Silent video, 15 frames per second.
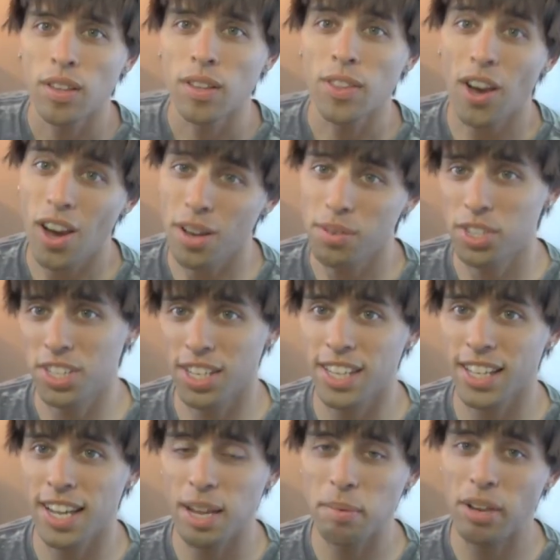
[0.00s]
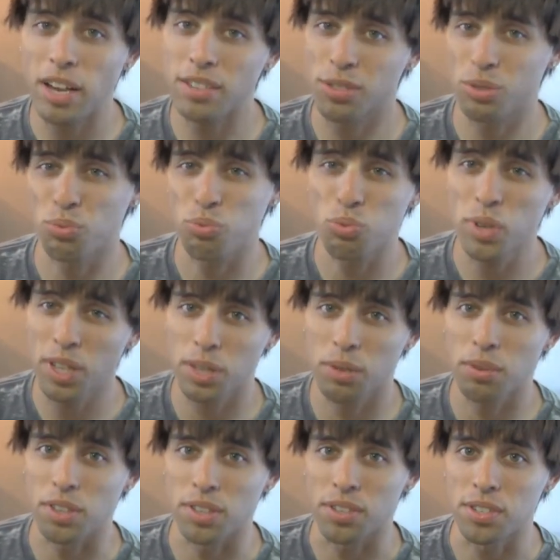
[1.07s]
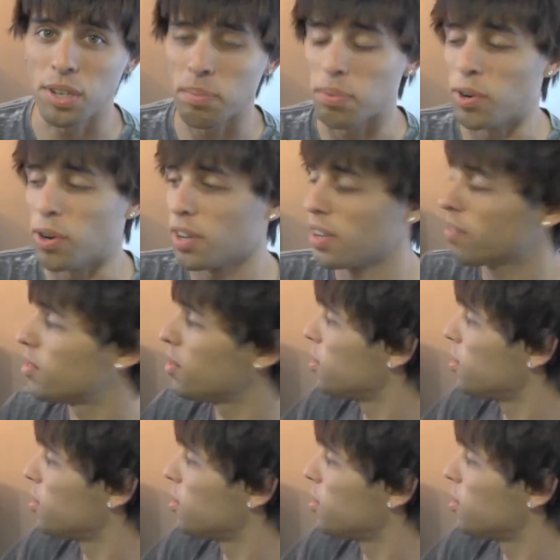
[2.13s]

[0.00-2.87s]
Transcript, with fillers: The object of the game, guys, is really, really simple. All you have to